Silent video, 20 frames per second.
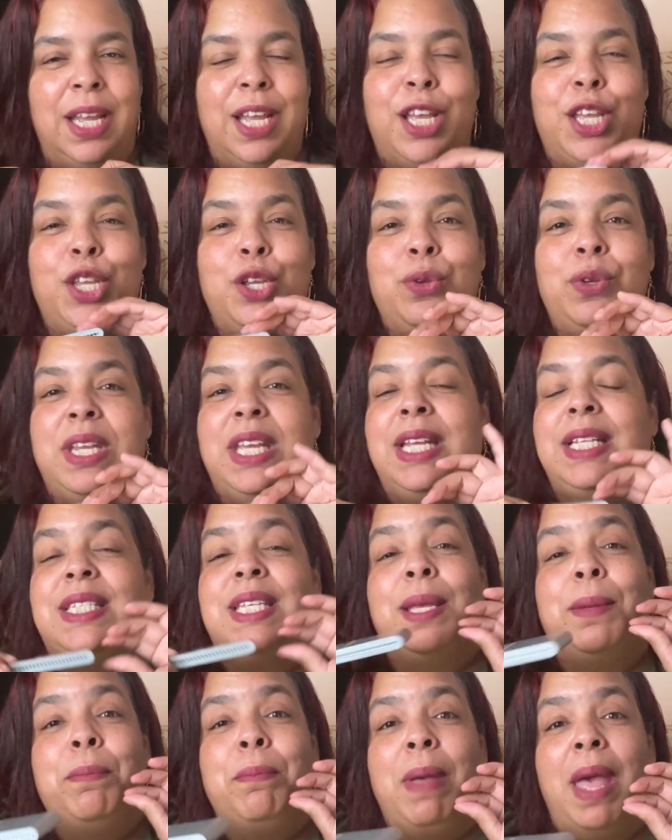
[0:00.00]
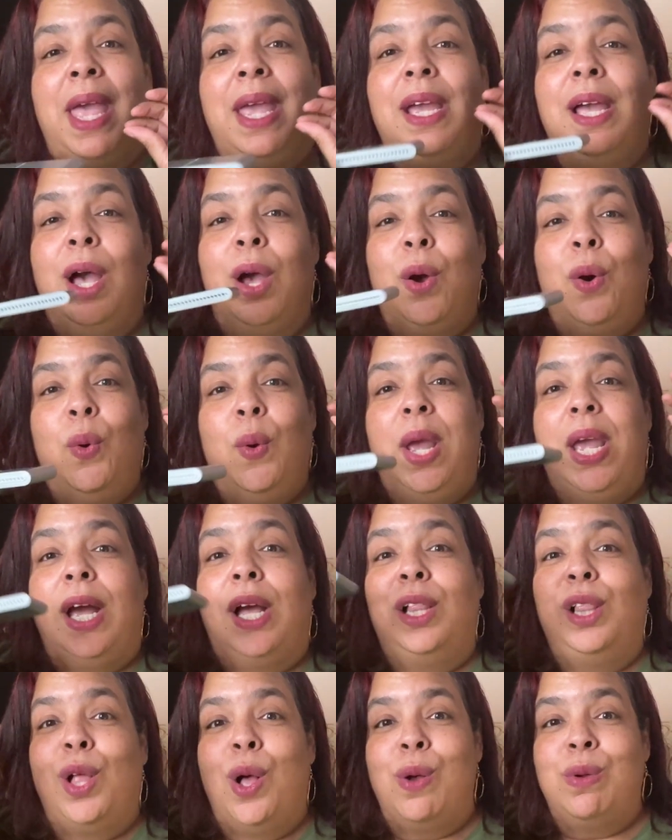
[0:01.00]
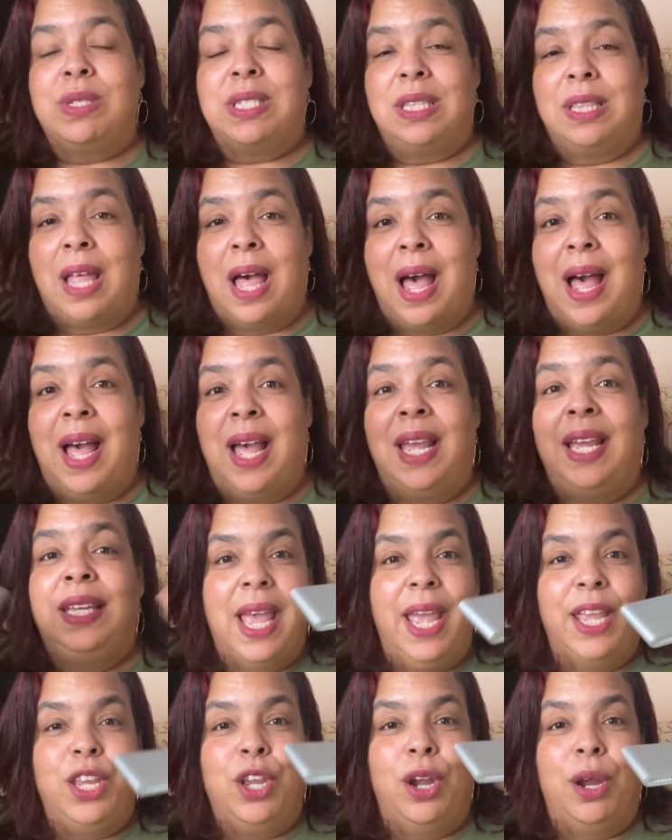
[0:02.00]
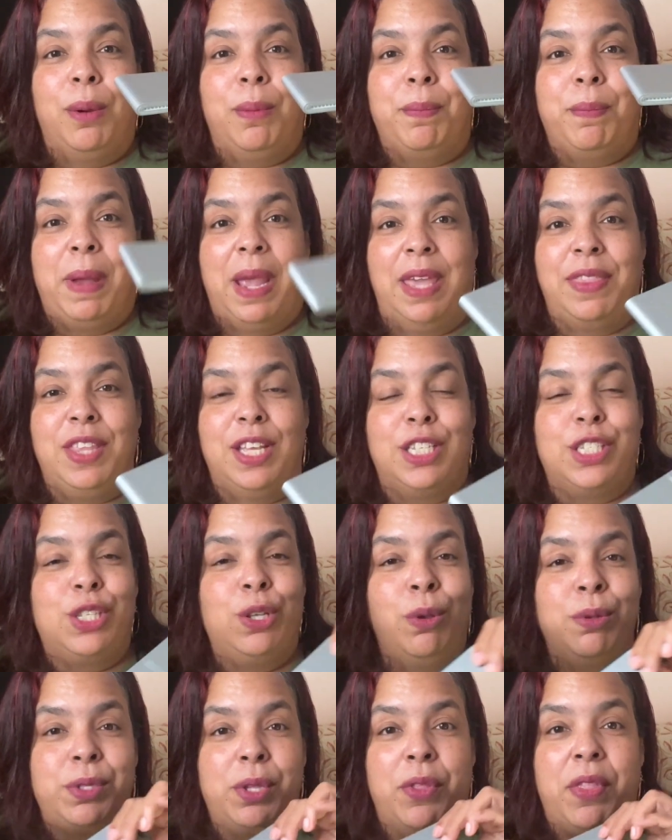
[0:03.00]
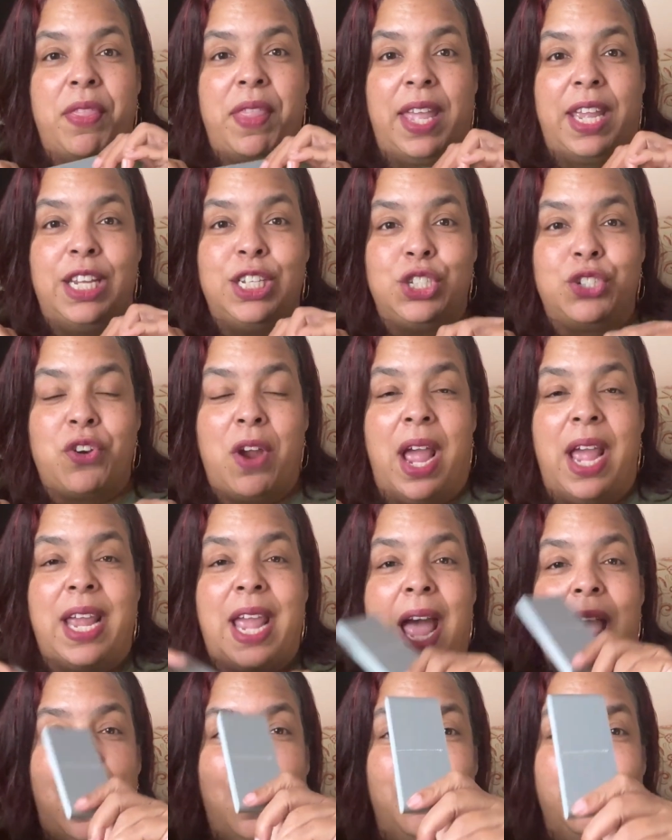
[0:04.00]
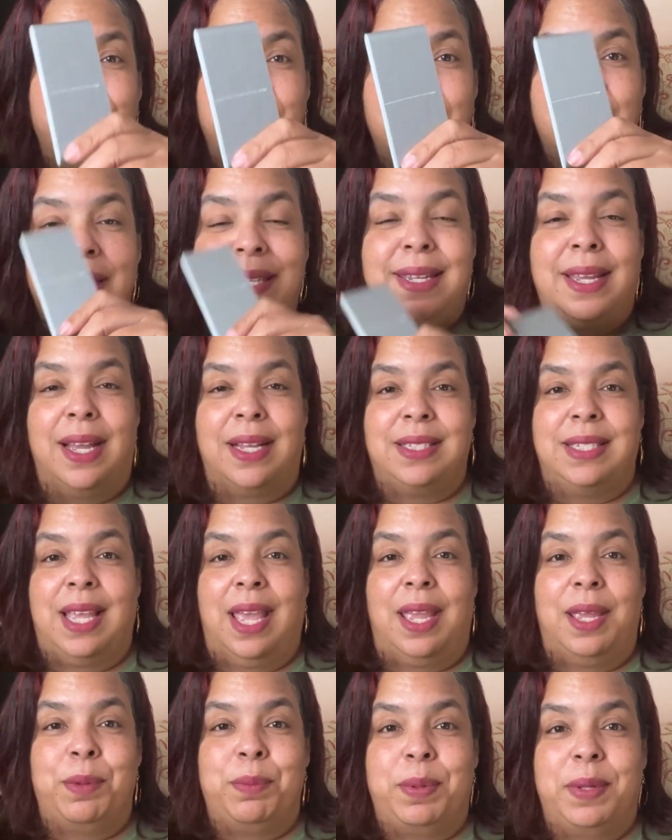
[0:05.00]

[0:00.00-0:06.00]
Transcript: You need to make a quick clothesline, hang your bathing suit so that they can dry out, duct tape.